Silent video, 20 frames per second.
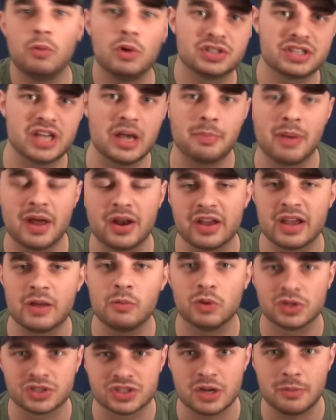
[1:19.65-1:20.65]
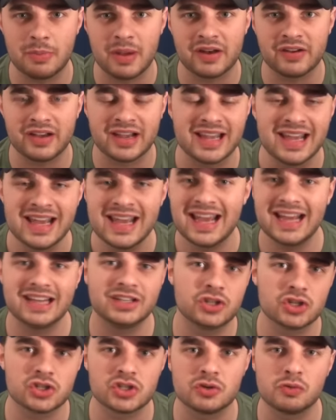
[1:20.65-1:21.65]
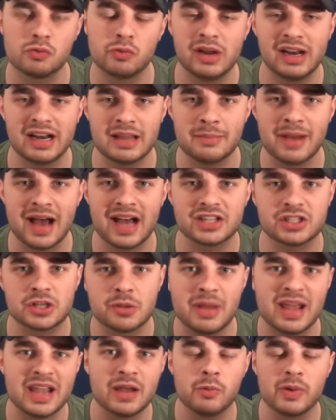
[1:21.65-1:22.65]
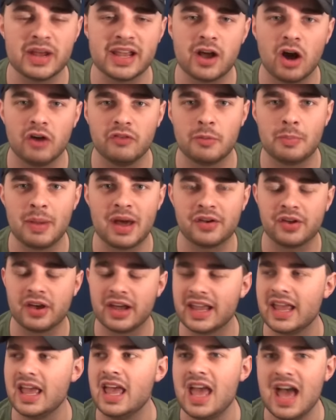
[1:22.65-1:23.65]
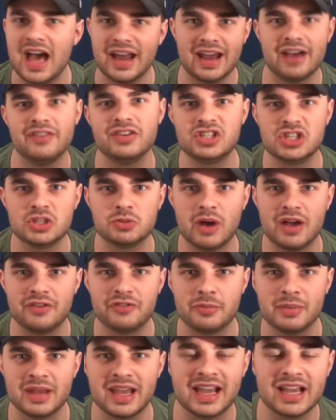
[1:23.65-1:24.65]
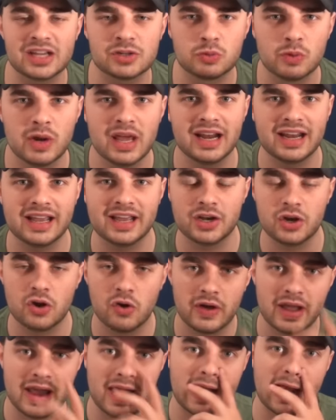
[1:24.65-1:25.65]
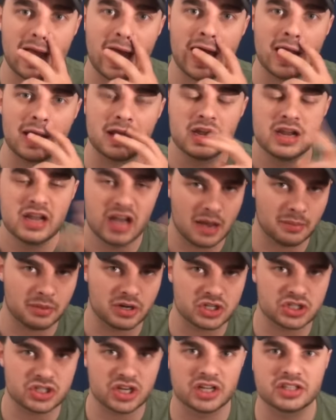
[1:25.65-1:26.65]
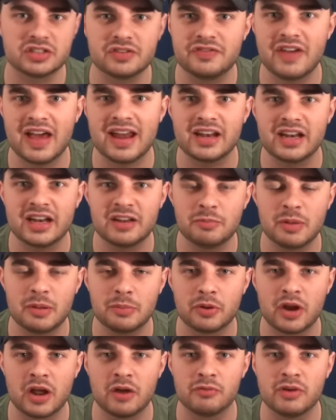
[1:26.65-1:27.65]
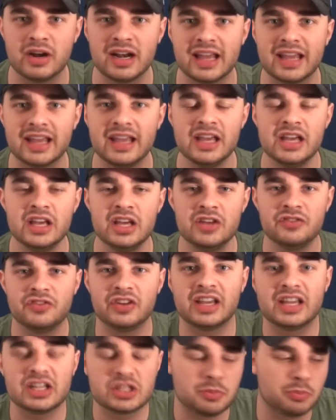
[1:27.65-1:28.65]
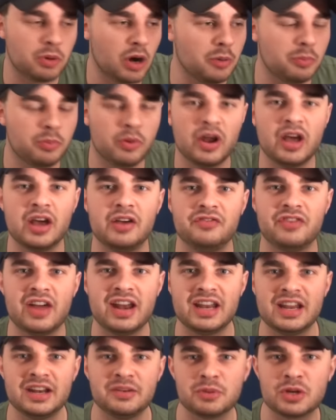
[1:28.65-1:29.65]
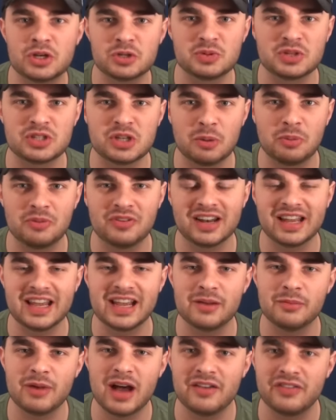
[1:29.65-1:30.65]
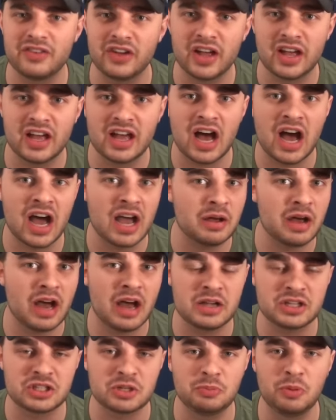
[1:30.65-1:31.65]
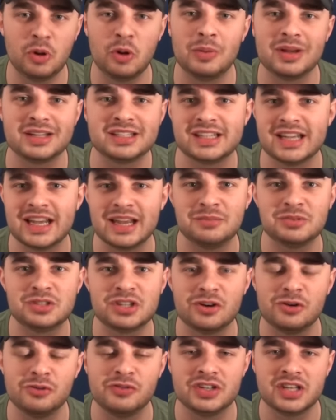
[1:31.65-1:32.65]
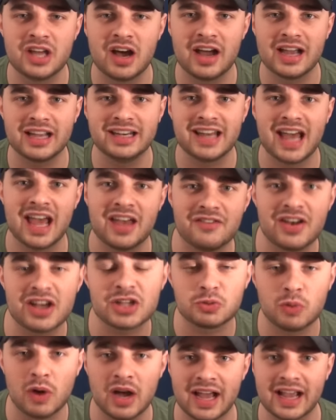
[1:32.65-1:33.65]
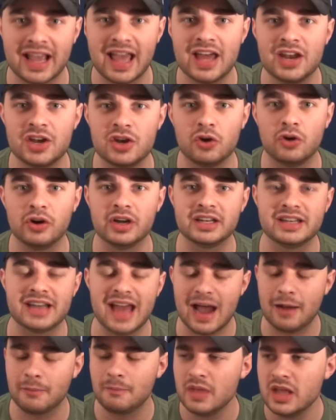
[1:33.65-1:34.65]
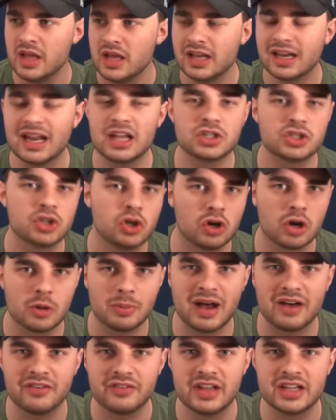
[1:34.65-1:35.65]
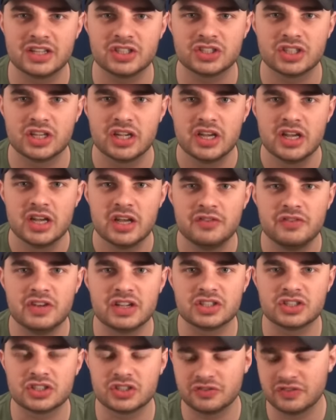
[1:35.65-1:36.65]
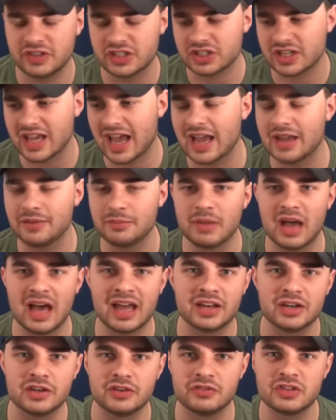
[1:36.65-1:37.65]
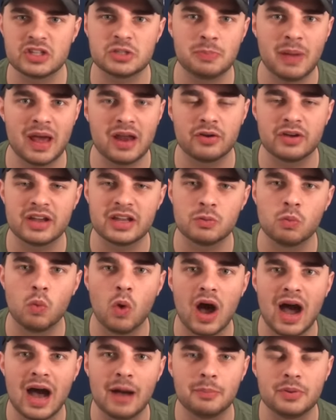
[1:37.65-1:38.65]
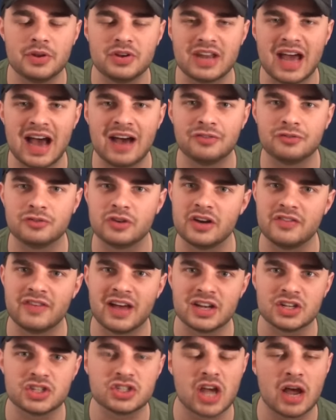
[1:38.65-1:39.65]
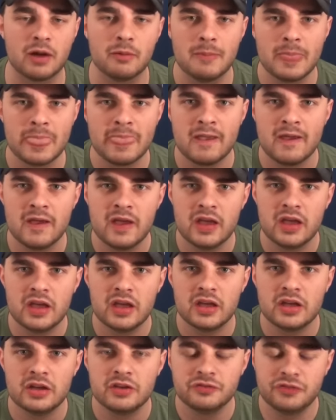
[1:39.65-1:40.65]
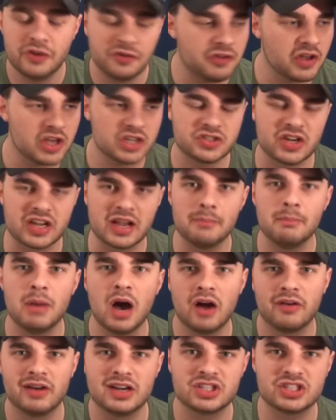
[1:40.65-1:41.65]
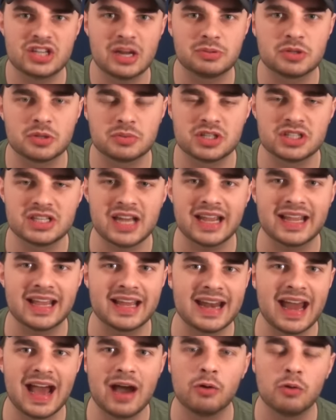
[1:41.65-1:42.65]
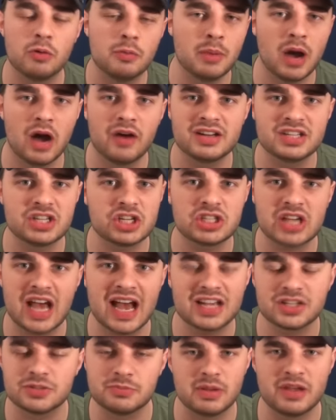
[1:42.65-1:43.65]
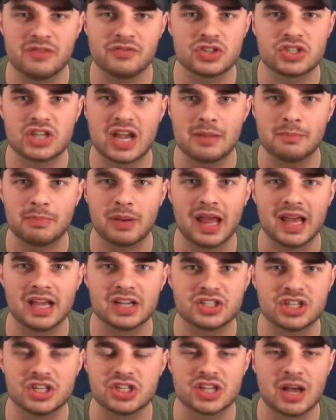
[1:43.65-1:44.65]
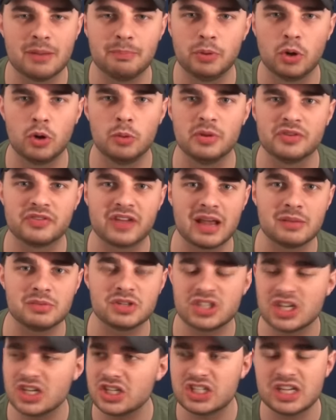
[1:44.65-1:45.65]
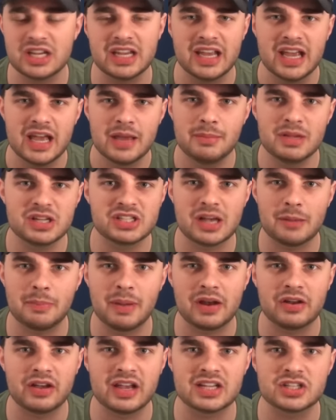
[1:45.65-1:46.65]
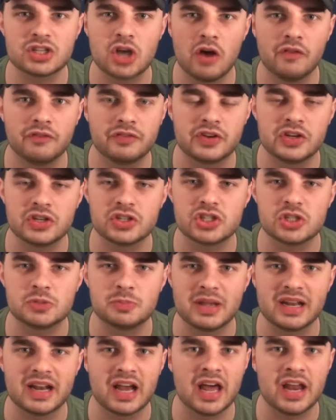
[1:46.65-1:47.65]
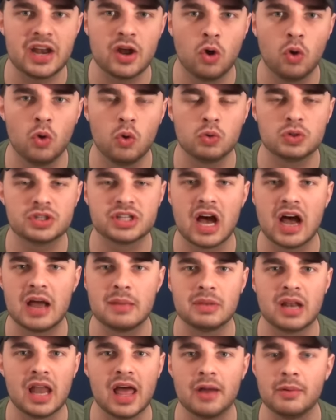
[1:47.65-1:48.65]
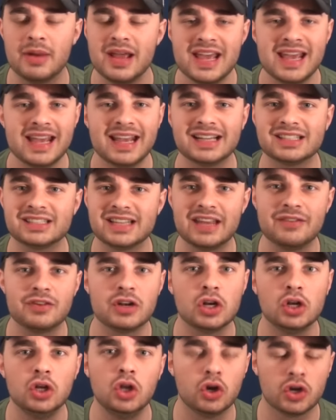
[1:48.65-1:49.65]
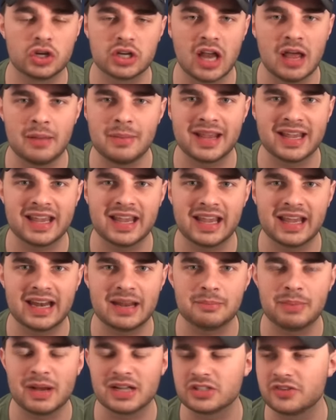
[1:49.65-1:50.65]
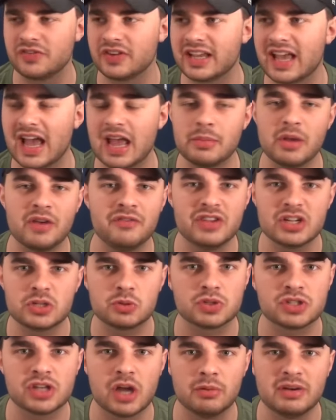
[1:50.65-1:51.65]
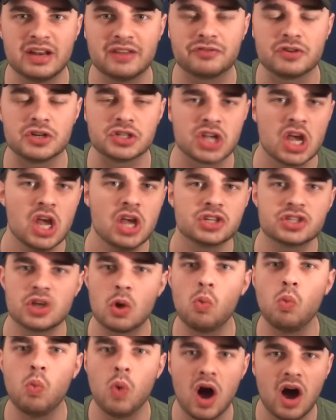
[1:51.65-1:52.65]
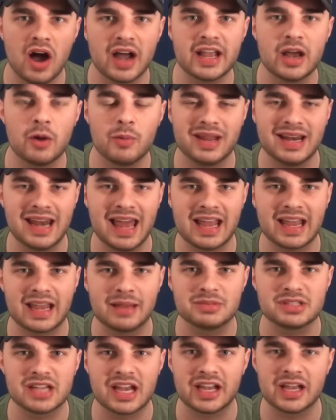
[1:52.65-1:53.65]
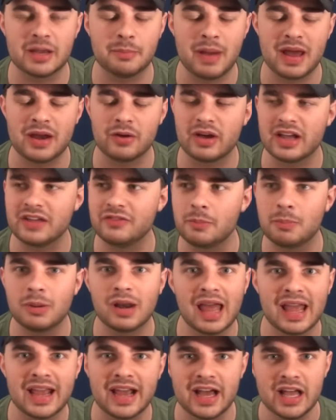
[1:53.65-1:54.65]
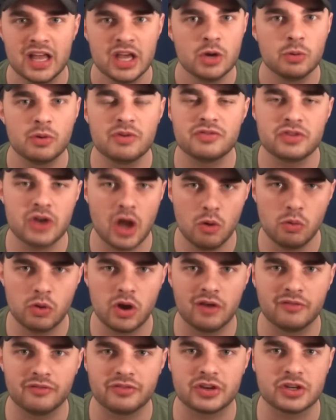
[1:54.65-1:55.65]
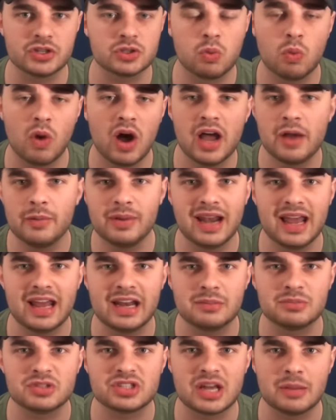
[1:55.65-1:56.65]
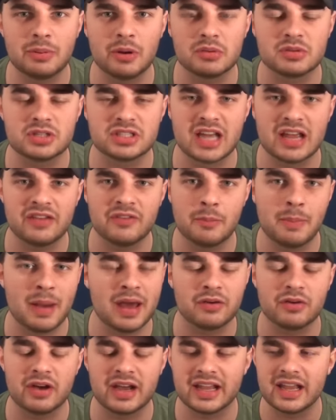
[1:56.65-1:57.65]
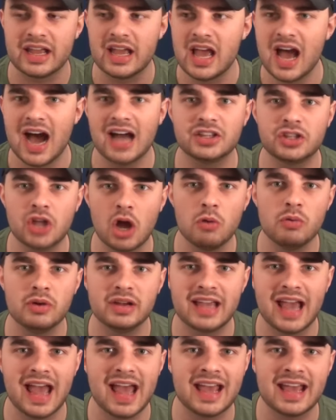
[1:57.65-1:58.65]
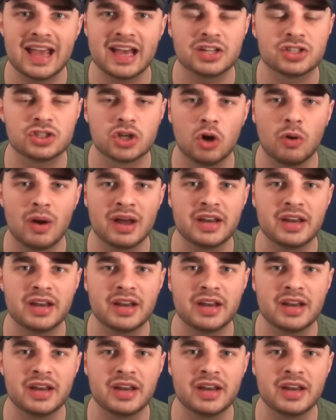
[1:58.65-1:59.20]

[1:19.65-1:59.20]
Was it a penalty? Wasn't a penalty. It doesn't really matter to me. We got the penalty. And now this is where, for me, it gets really annoying, and I'm going to start to vent. And if people don't really think it's appropriate venting because we're top of the league and whatever, I support my team till the dying day, and that's why I get annoyed. Now, let's talk about this game and this penalty and what happened after it then. So, for first thing, Mahrez steps up to take it. Now, Mahrez hasn't been the same player since our Bournemouth game. Since he missed that penalty, his confidence has been at an all-time low. He hasn't even looked like making an impact on the game, and this was no difference. So why are we letting him take a penalty? The player with no confidence, why are we letting him step up to take the penalty? I don't get it at all.